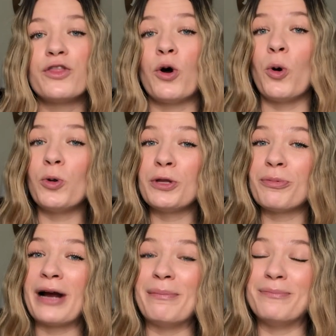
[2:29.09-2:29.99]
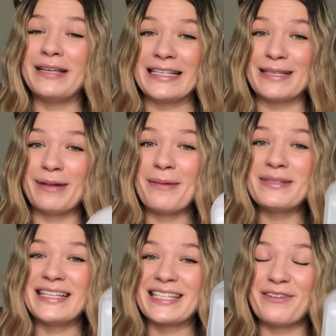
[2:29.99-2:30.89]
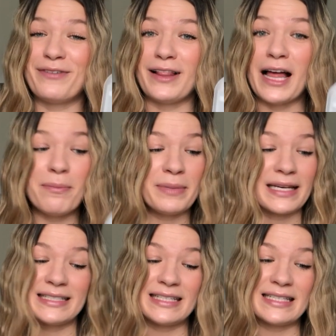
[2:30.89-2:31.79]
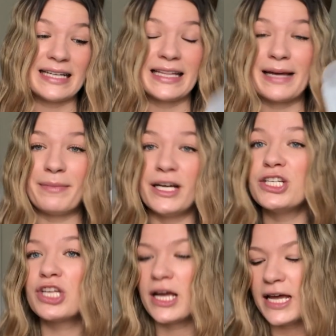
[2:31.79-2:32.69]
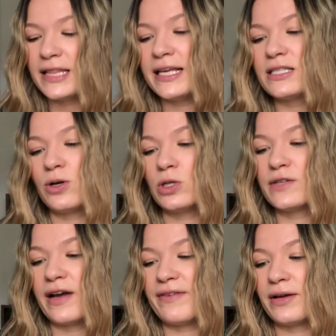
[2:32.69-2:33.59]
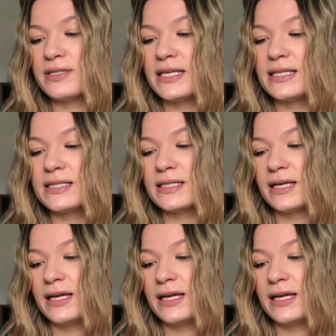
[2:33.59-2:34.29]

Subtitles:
The only problem is sometimes this can fill up because this is not that much. This holds 5 ounces.